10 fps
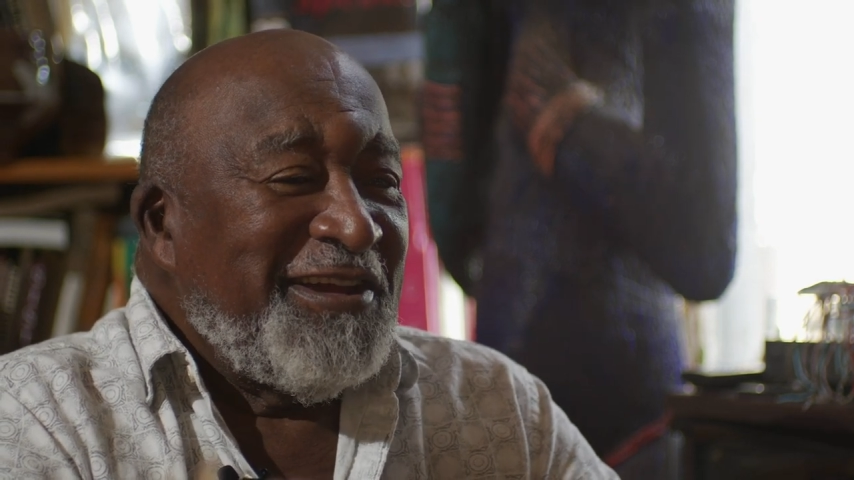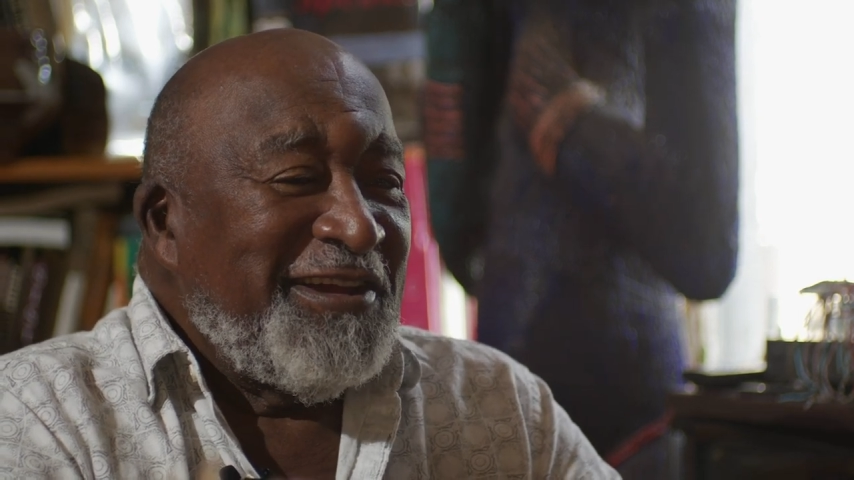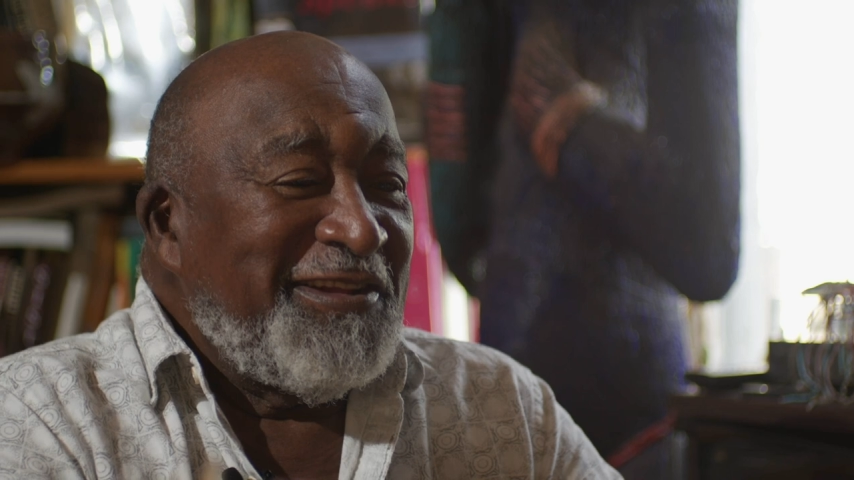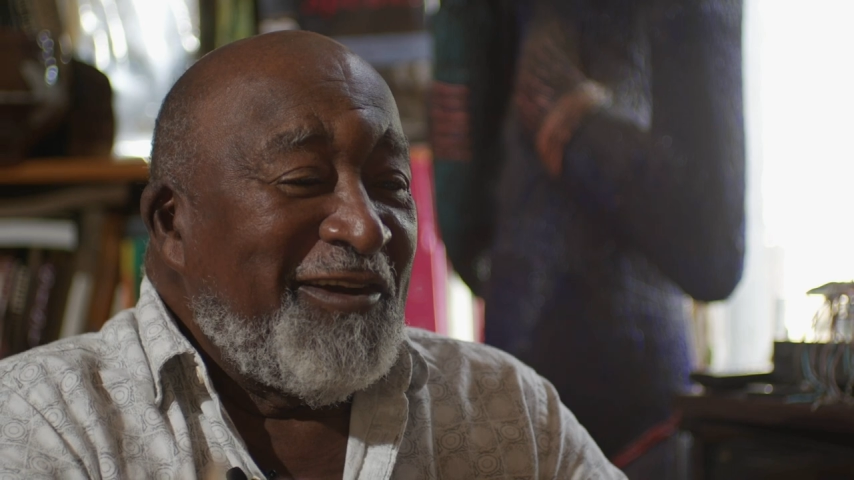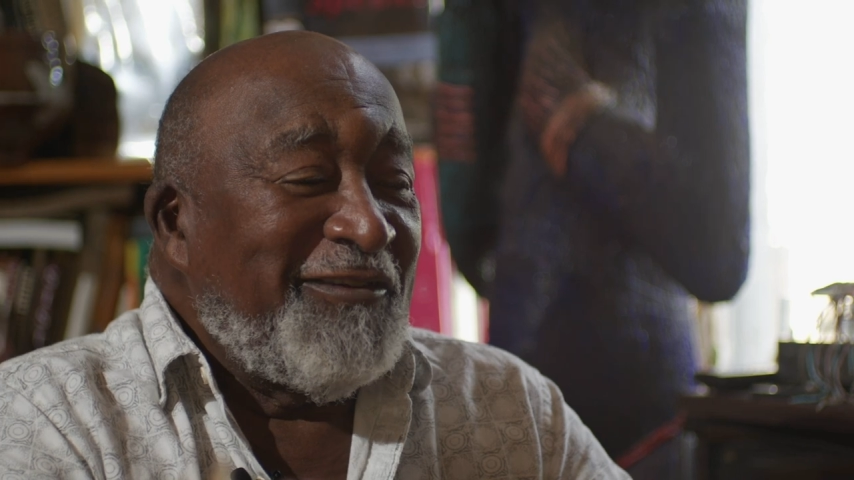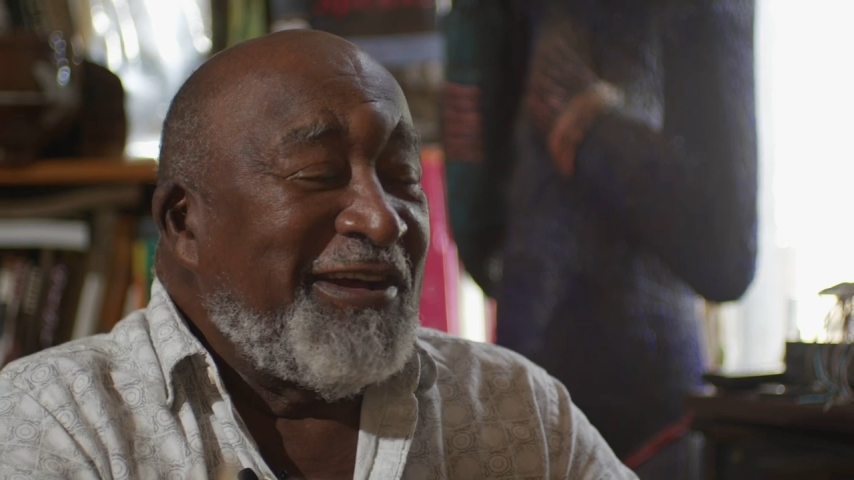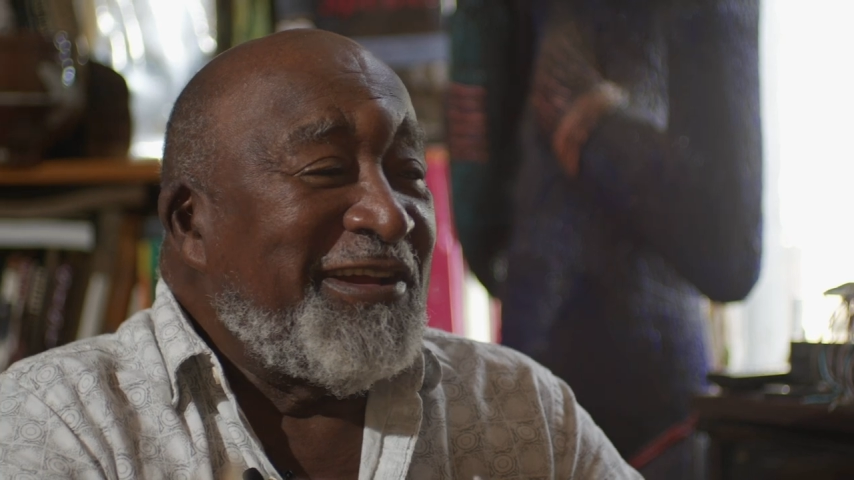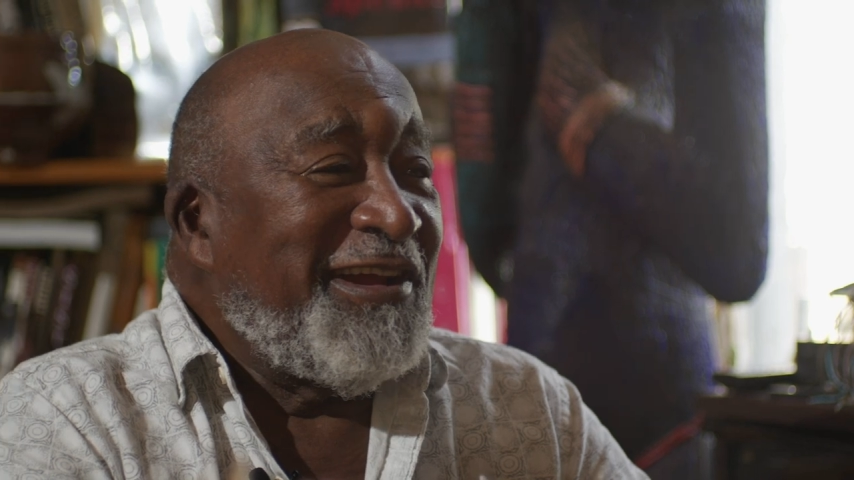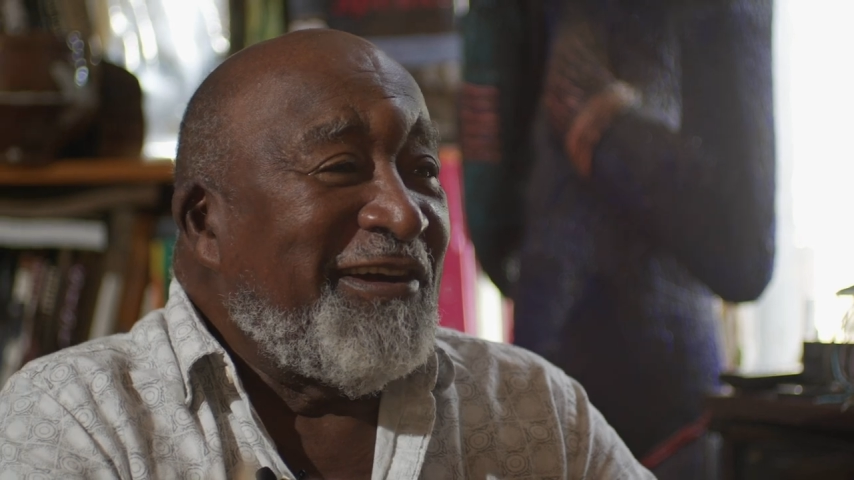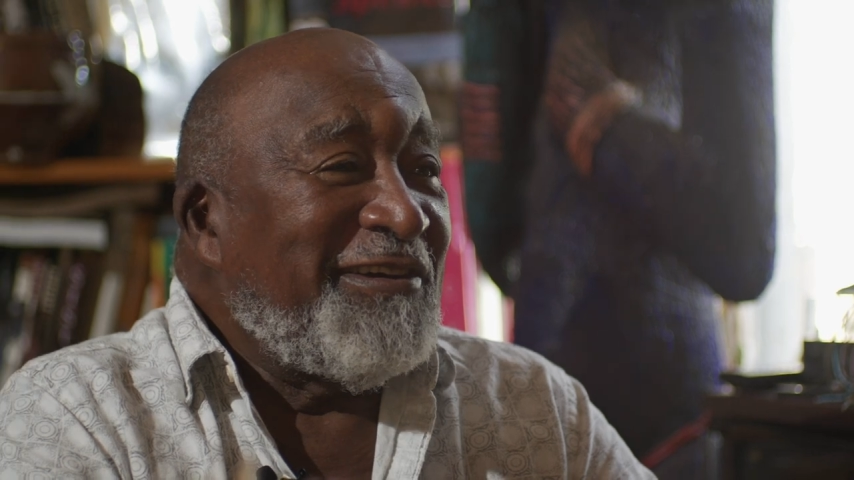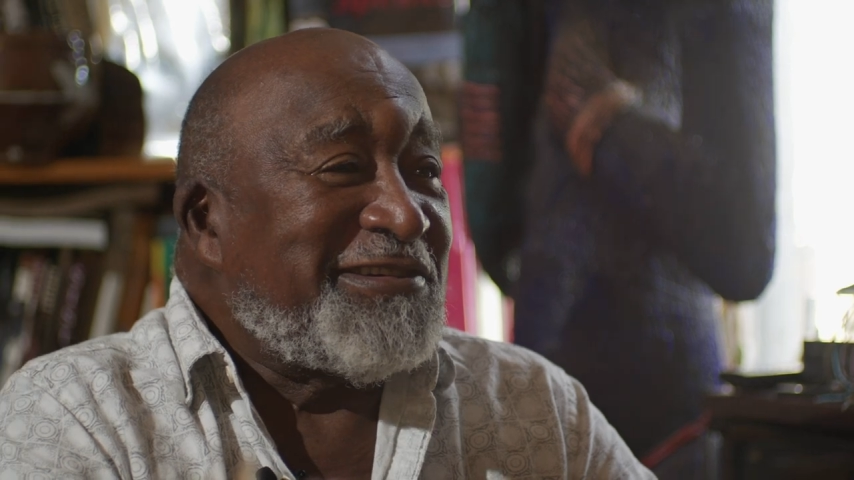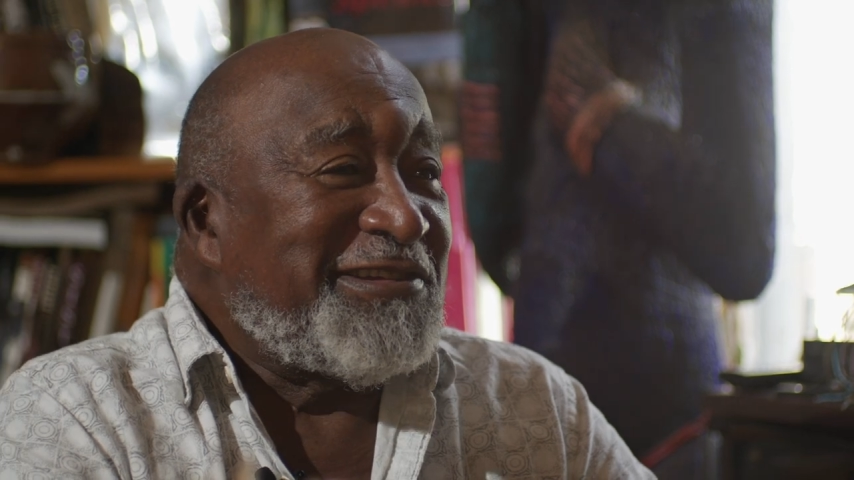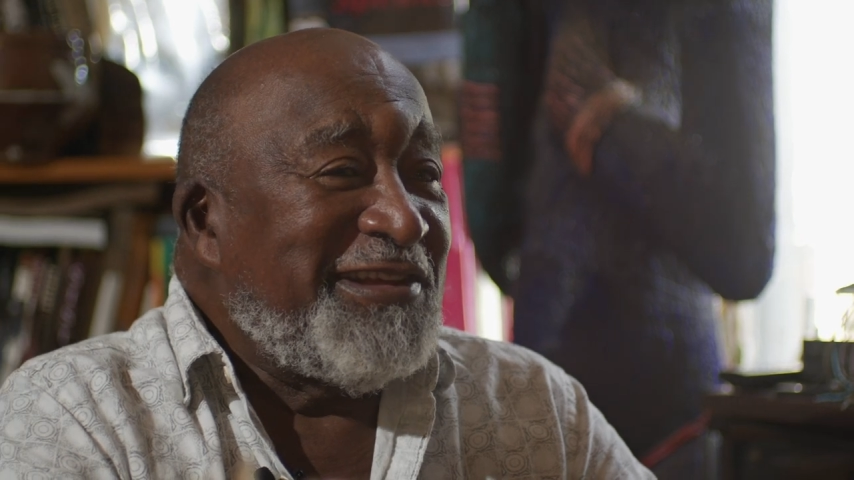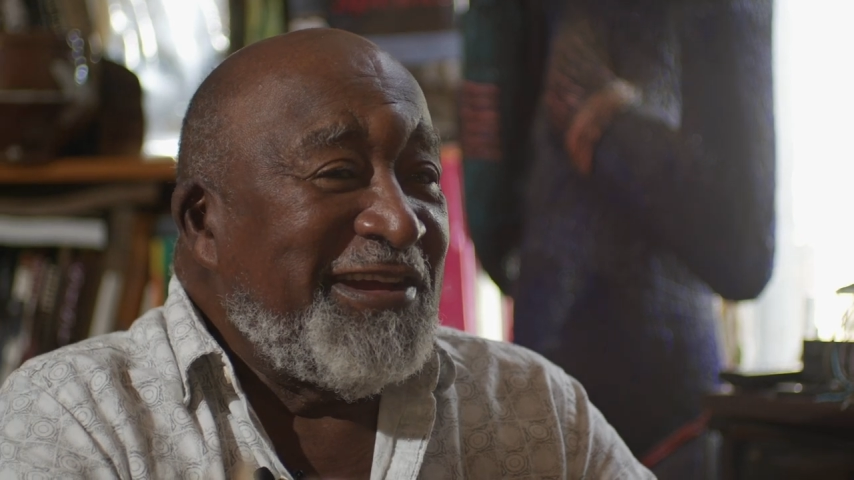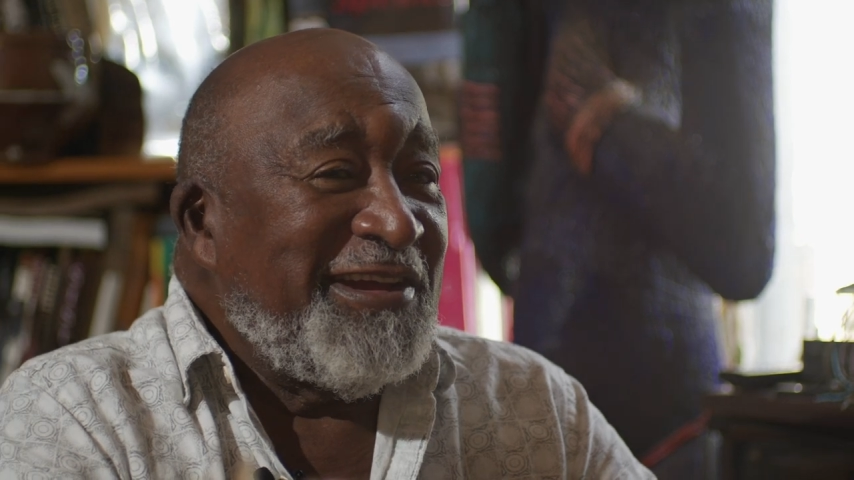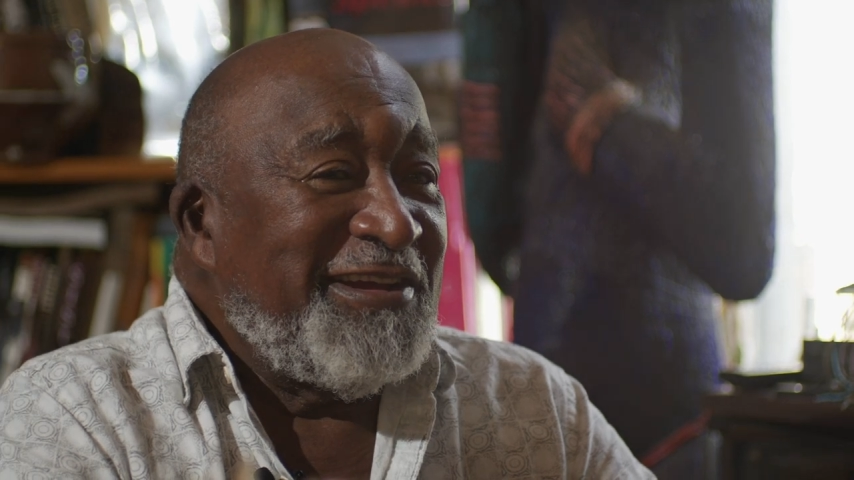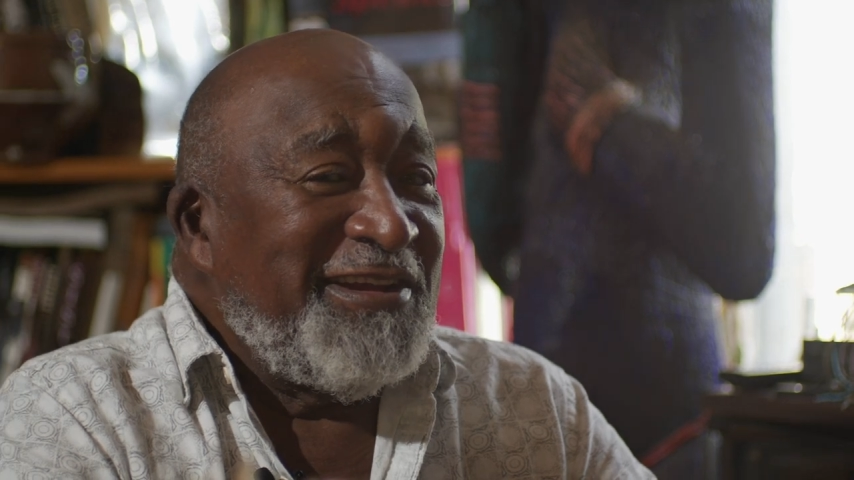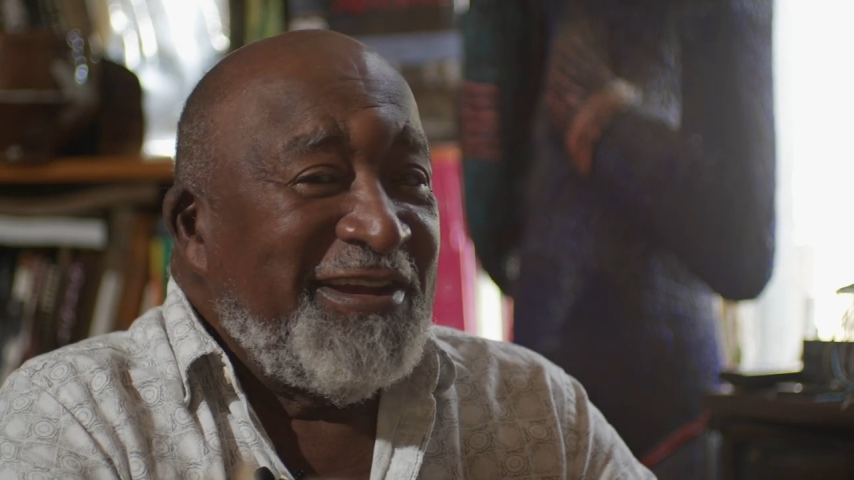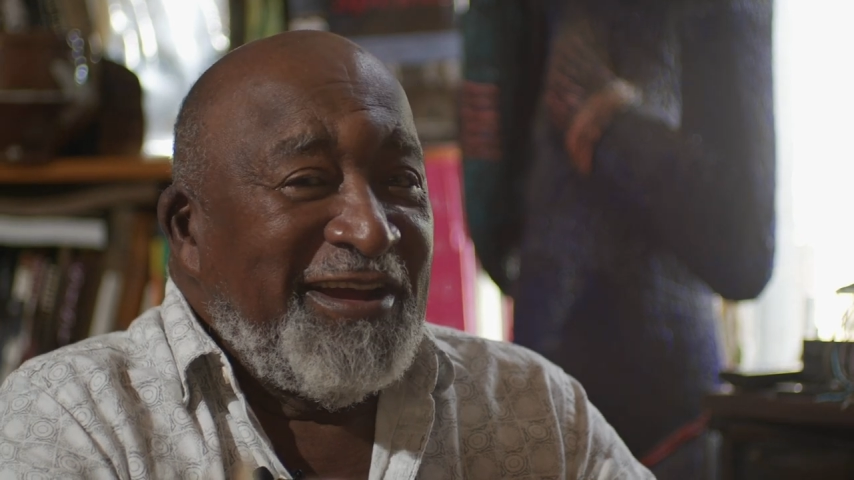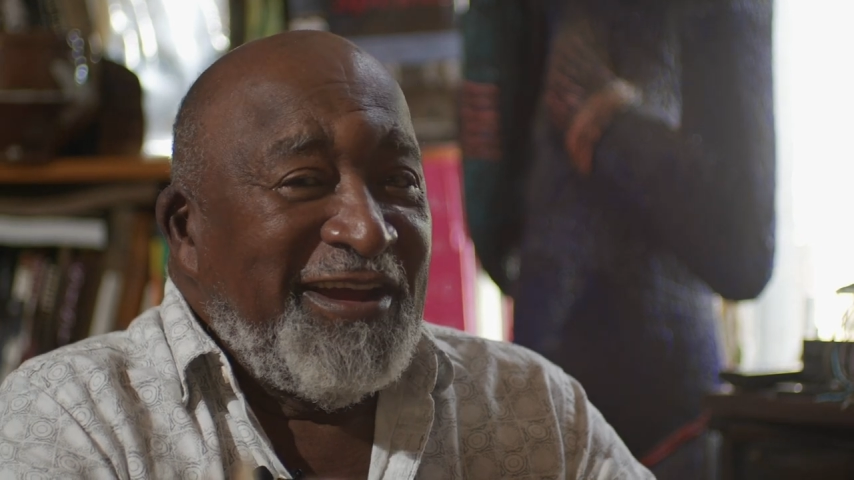no one else did.